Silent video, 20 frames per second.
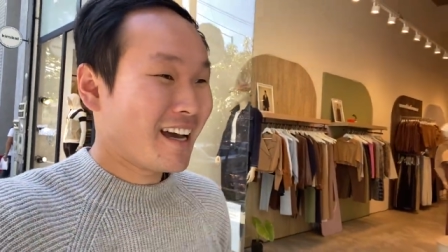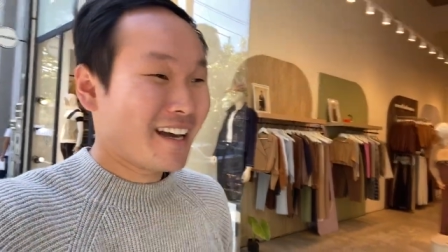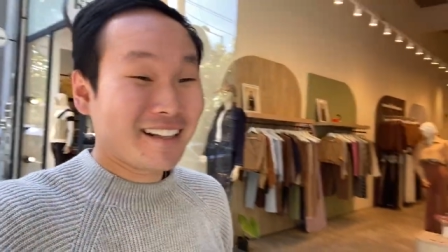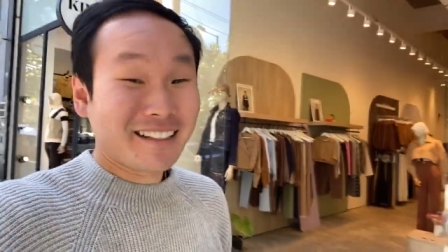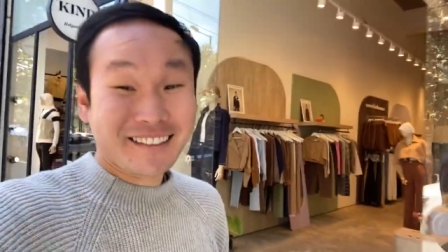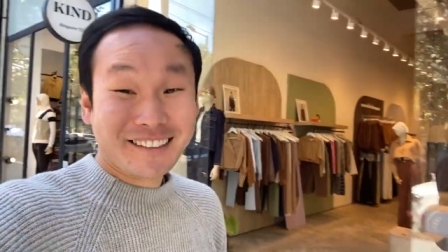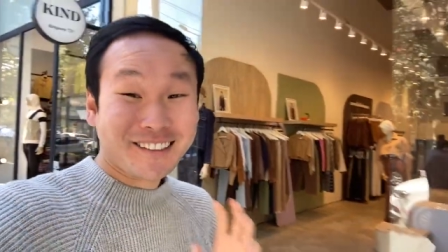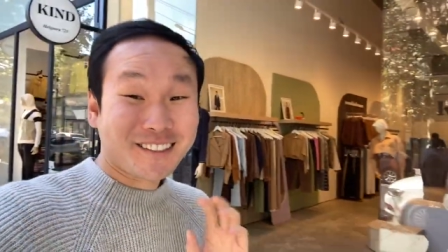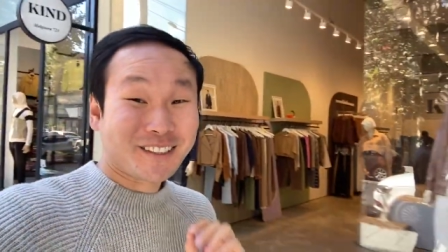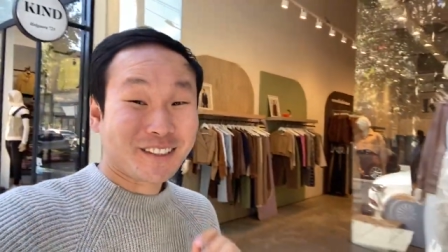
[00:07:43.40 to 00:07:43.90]

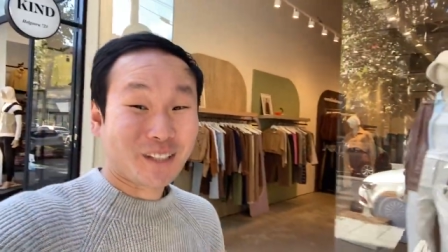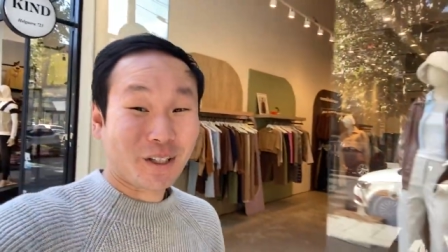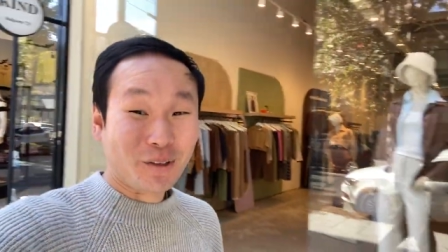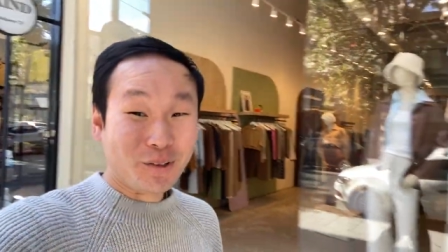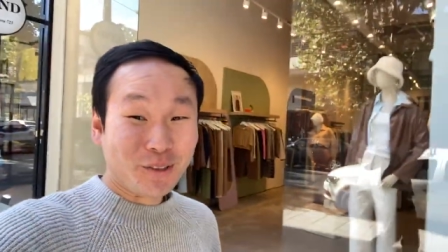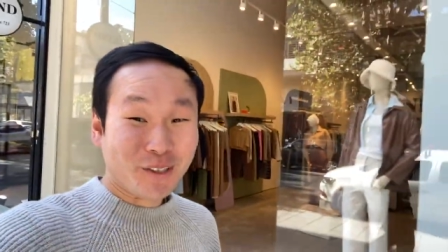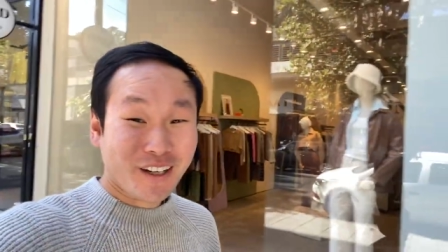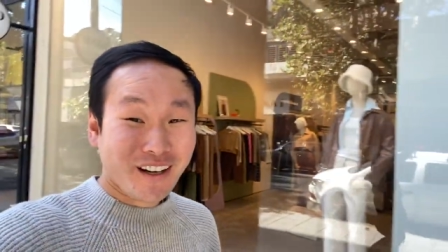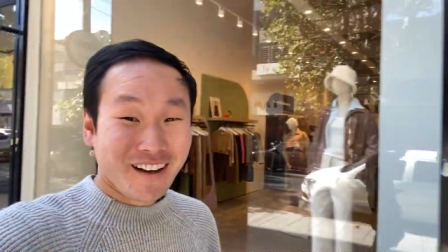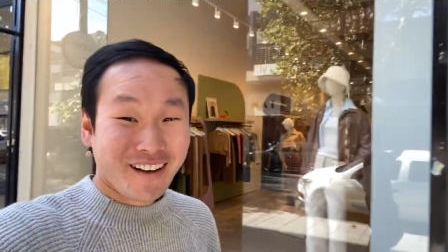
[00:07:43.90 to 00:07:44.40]
looks so
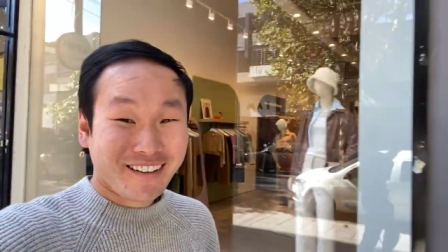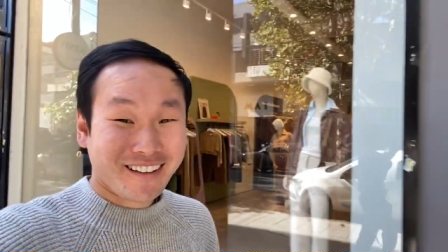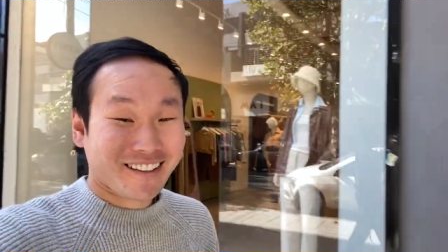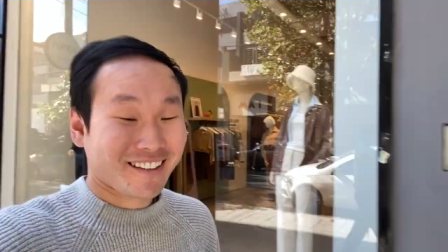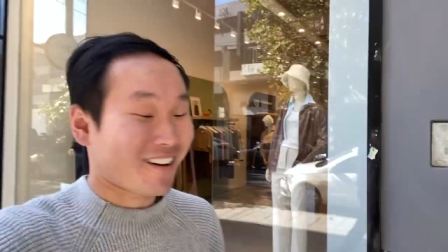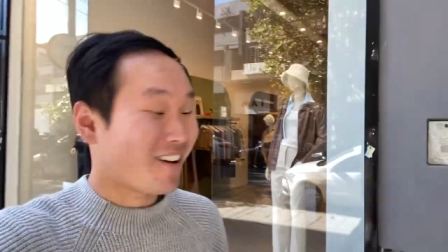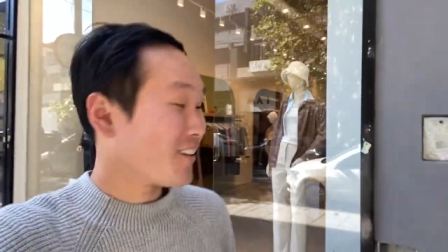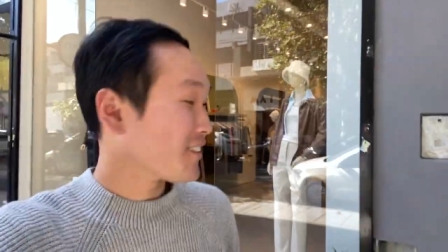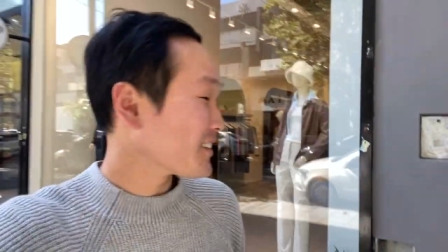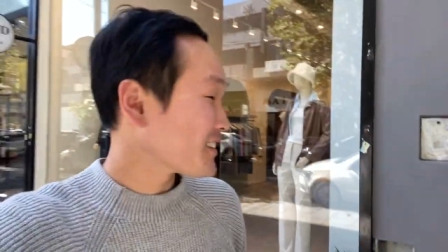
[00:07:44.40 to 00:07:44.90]
good, like
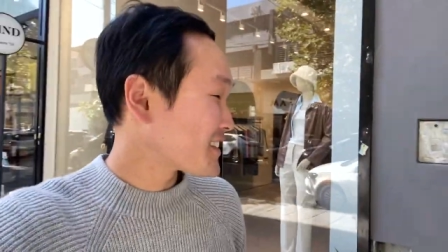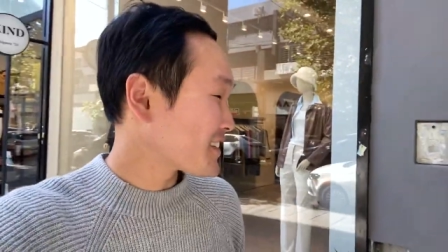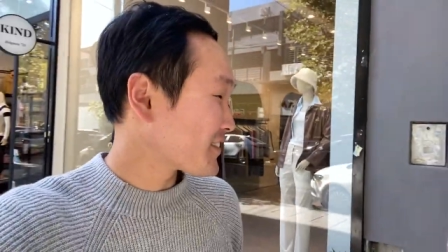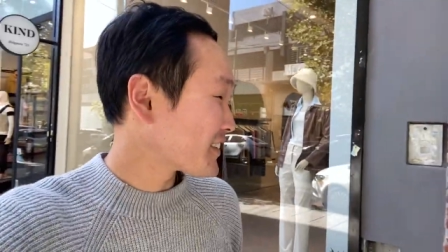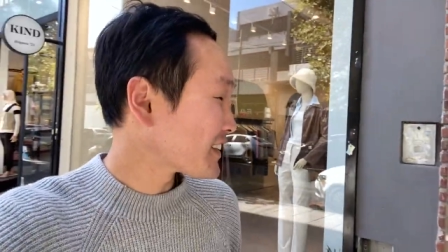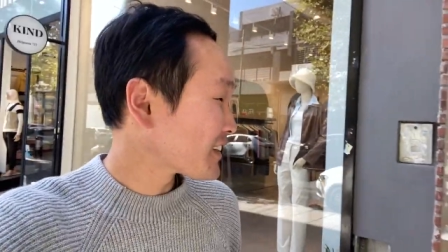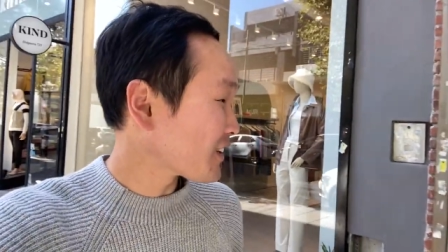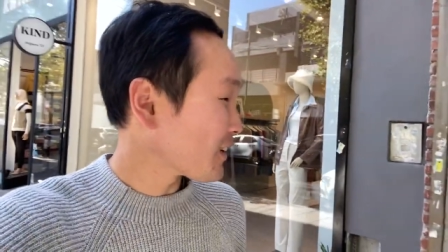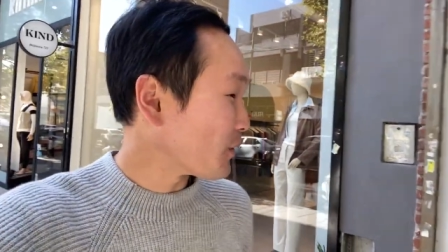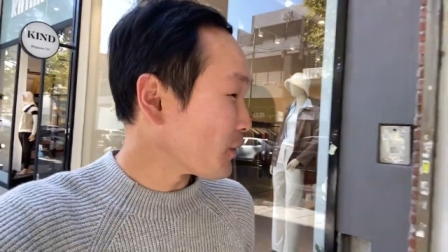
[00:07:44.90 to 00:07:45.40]
all the
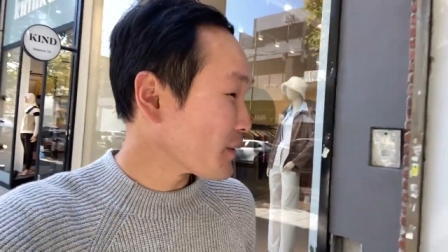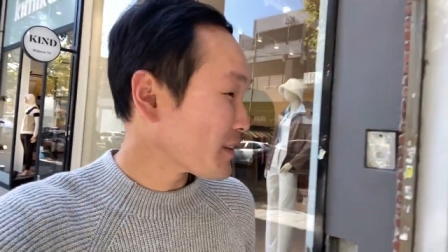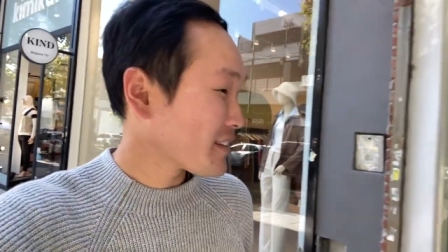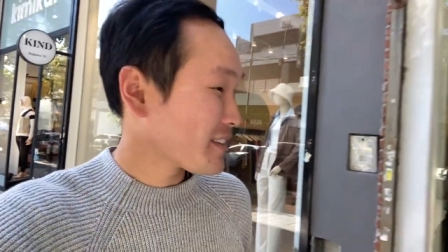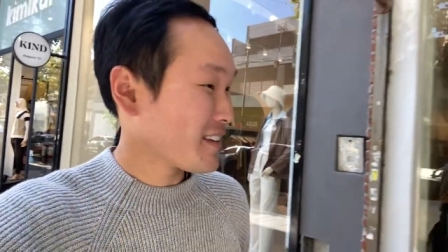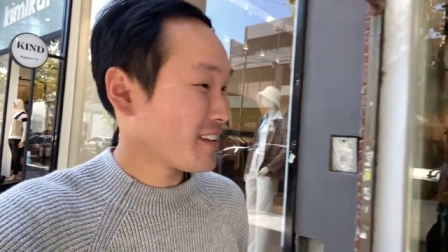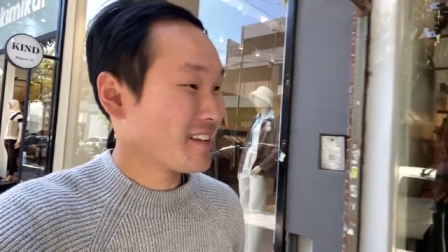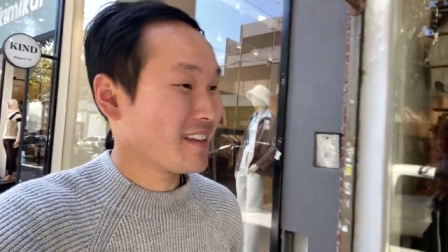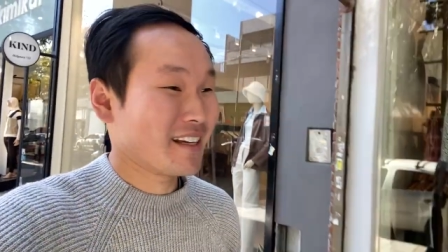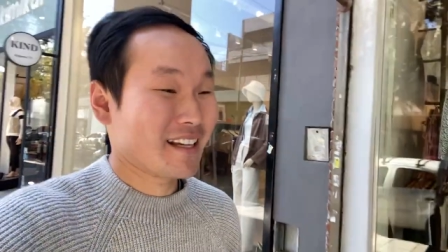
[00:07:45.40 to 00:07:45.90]
different clothing
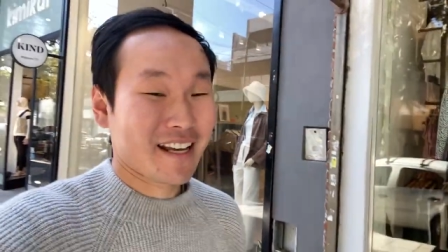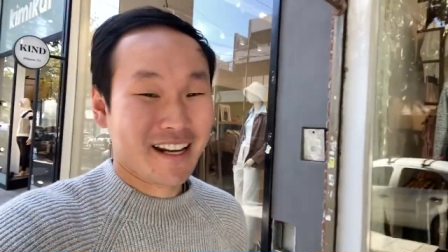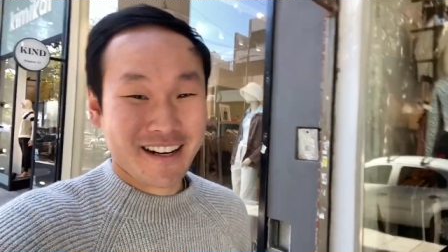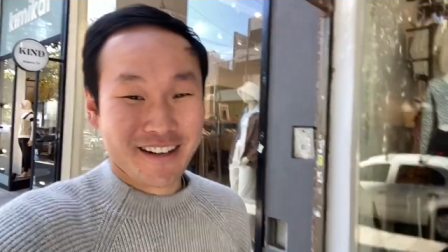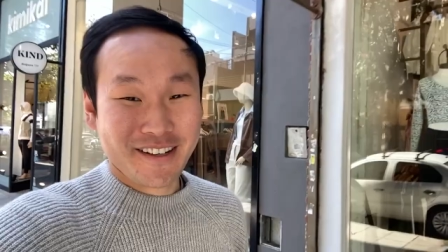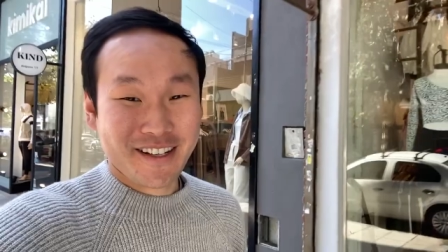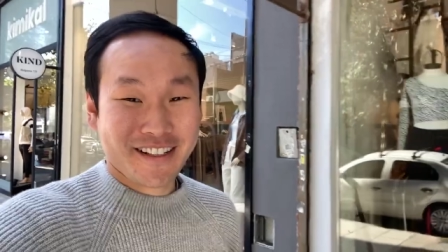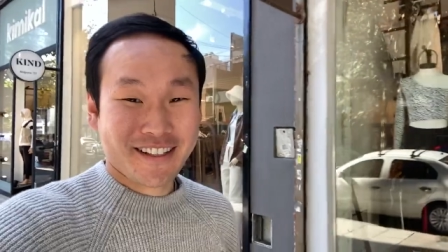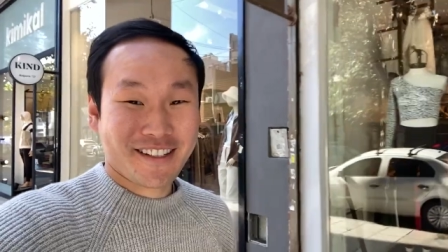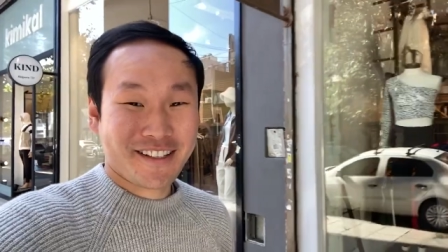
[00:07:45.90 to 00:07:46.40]
that they
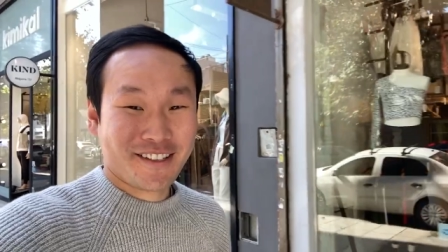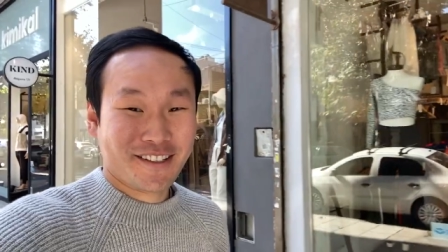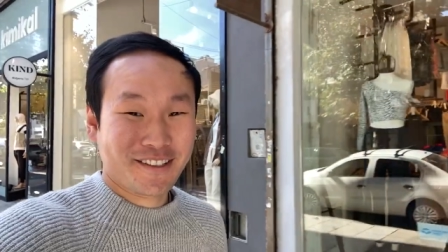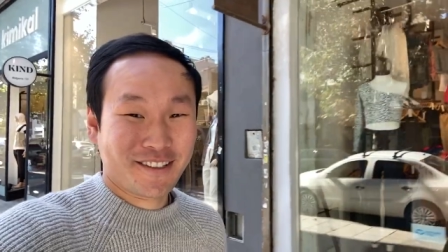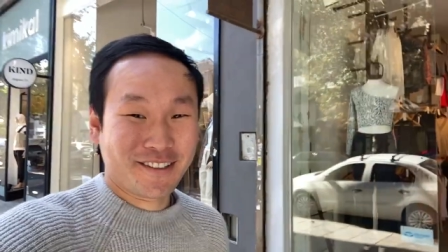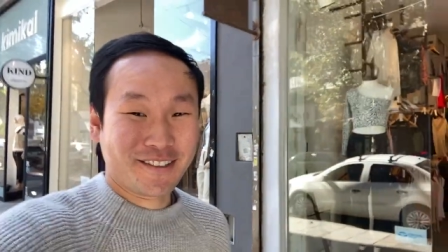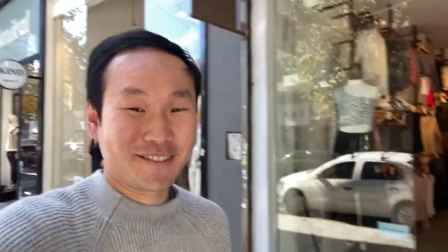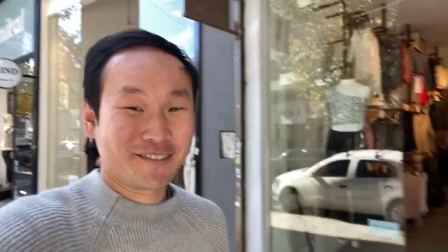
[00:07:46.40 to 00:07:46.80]
carry too.